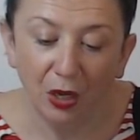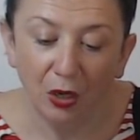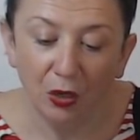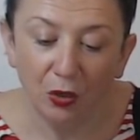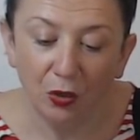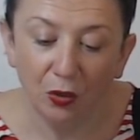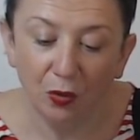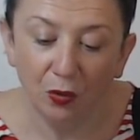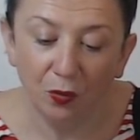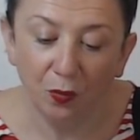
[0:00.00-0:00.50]

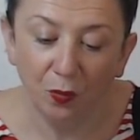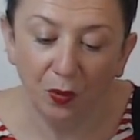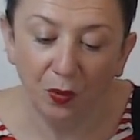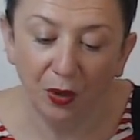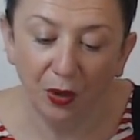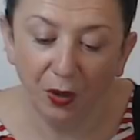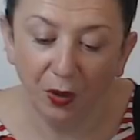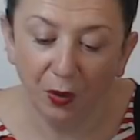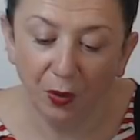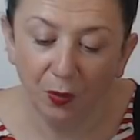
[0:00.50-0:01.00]
you
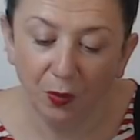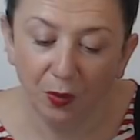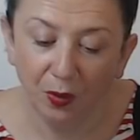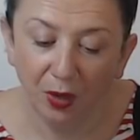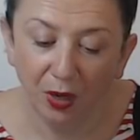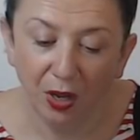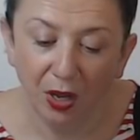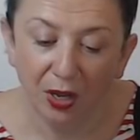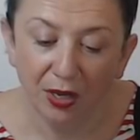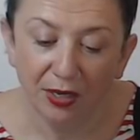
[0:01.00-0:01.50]
will
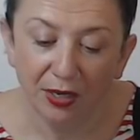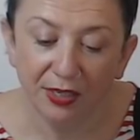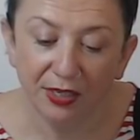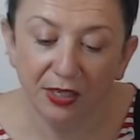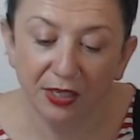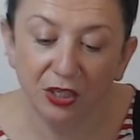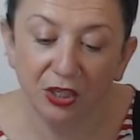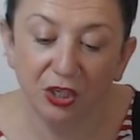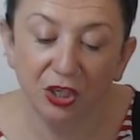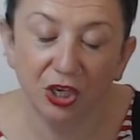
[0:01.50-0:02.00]

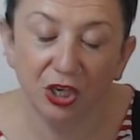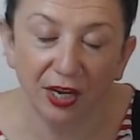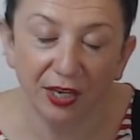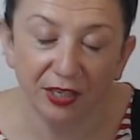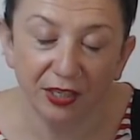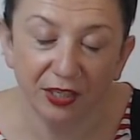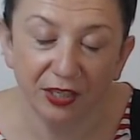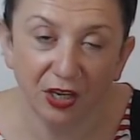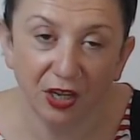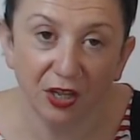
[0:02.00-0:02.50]

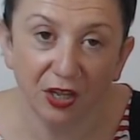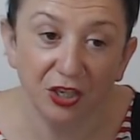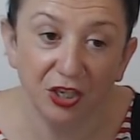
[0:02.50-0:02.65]
just